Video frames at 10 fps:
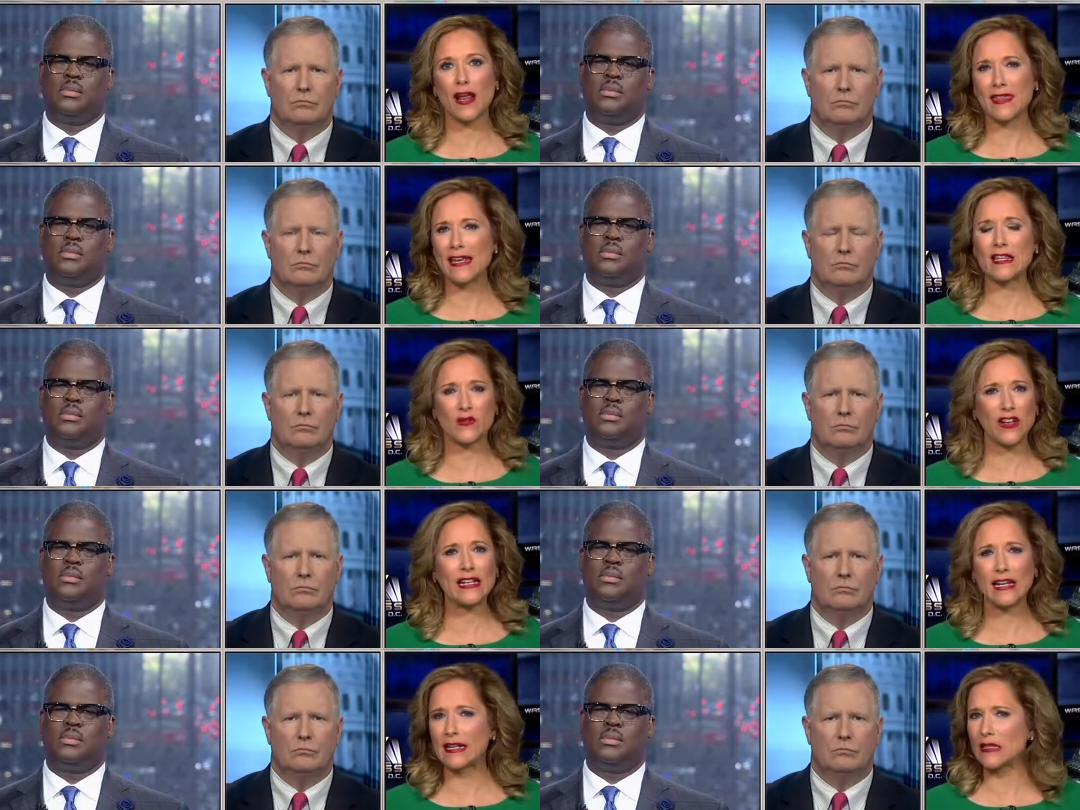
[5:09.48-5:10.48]
Speaker 1: I think he's feeling
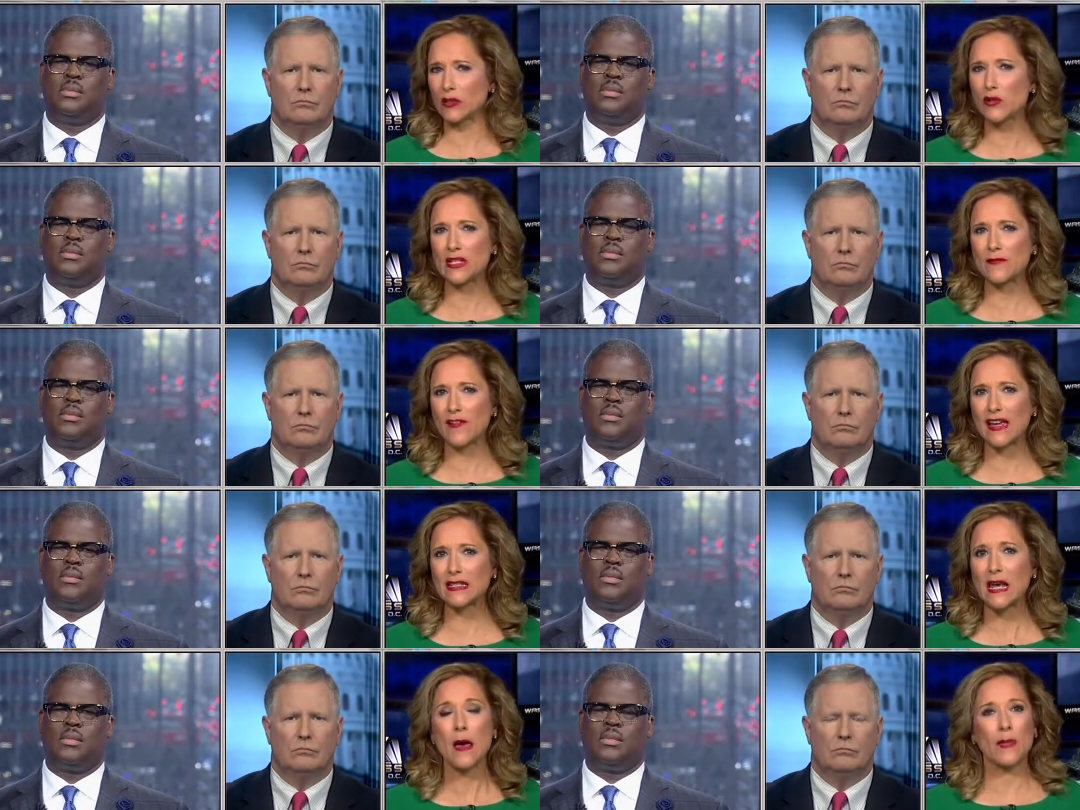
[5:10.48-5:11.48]
like he's losing face
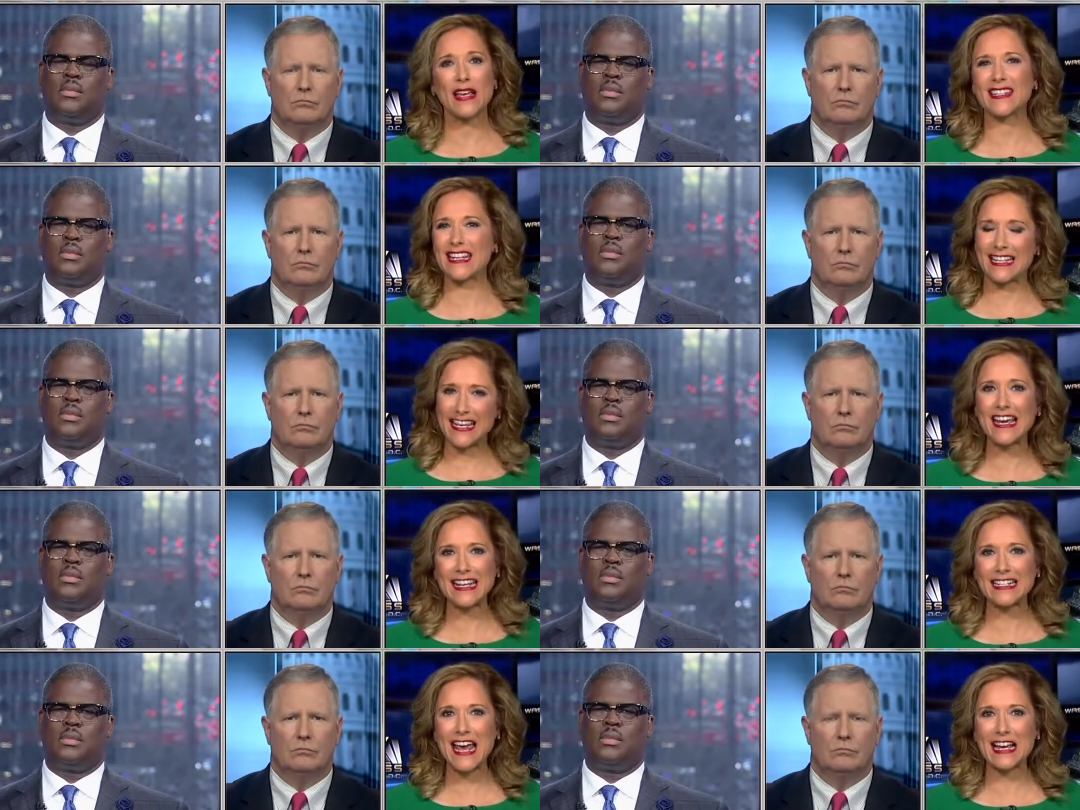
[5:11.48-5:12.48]
because he can't
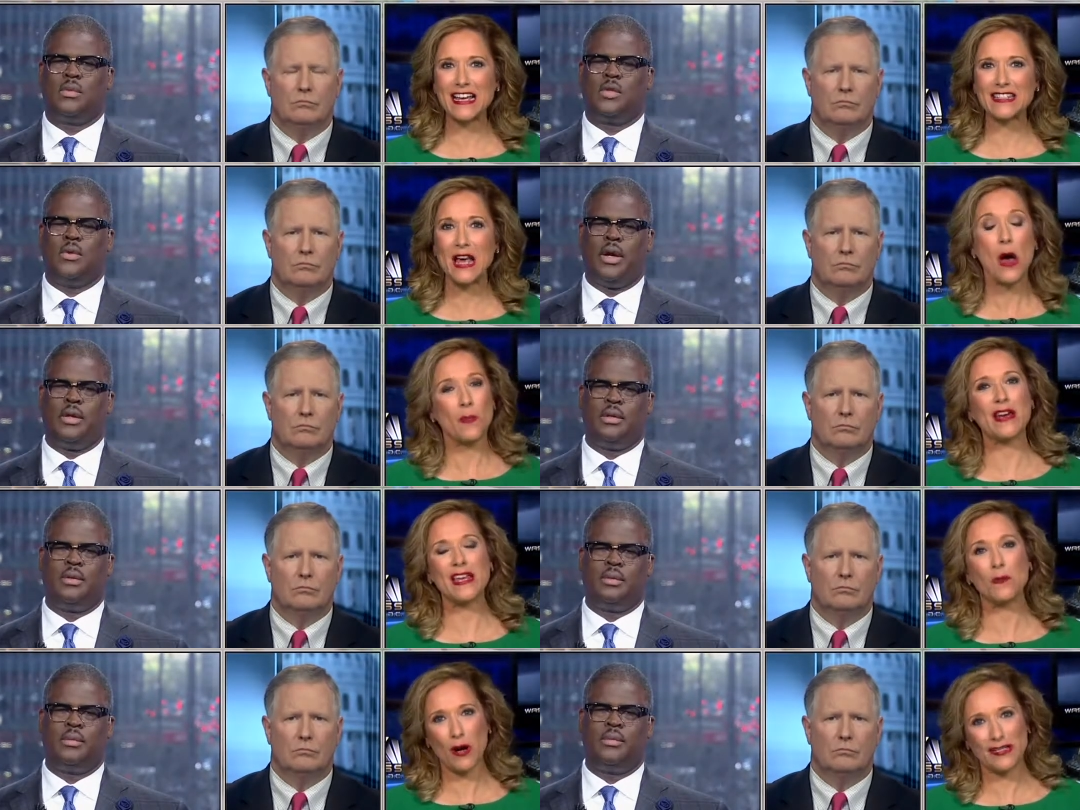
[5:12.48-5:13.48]
attack us, right. but he
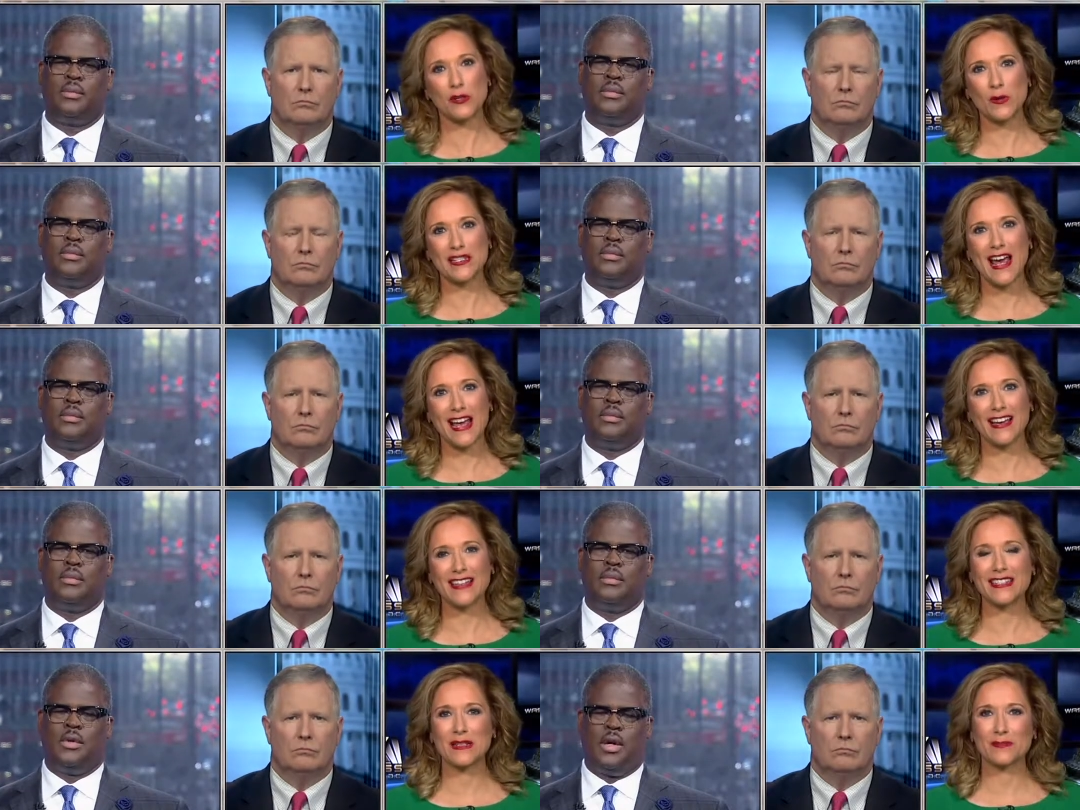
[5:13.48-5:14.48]
wants to attack us.
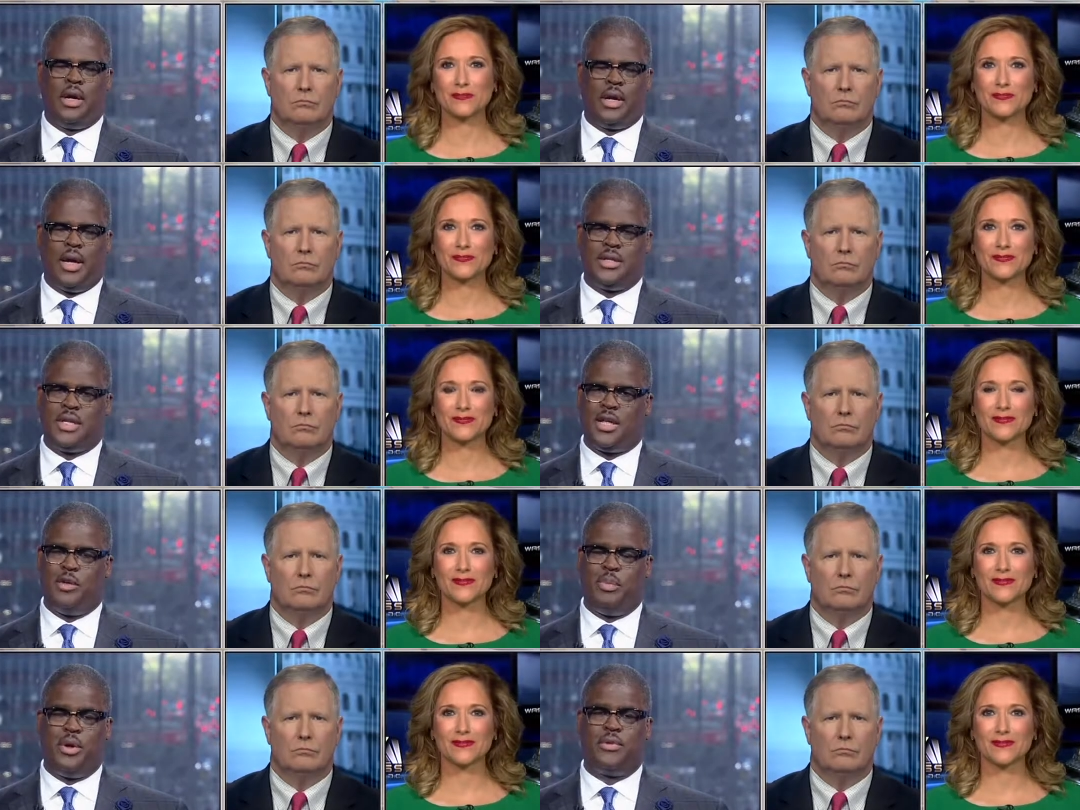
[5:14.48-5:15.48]
Speaker 2: All right, guys, thank you
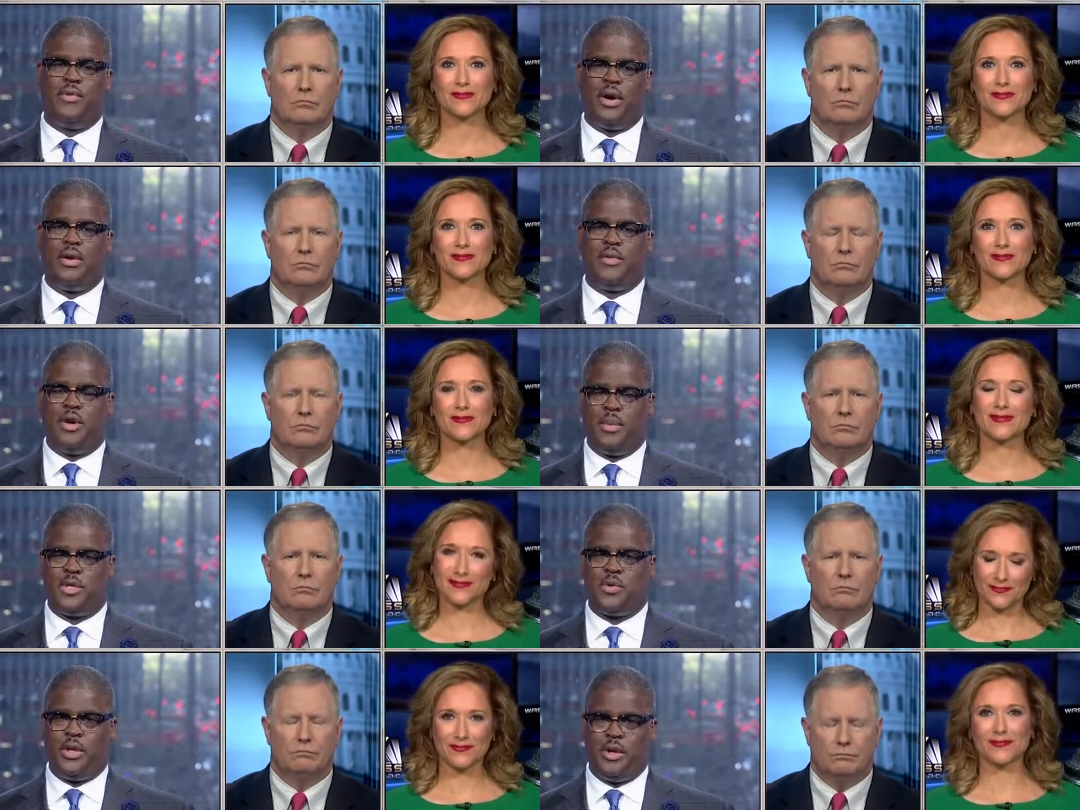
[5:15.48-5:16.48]
both very, very much. Really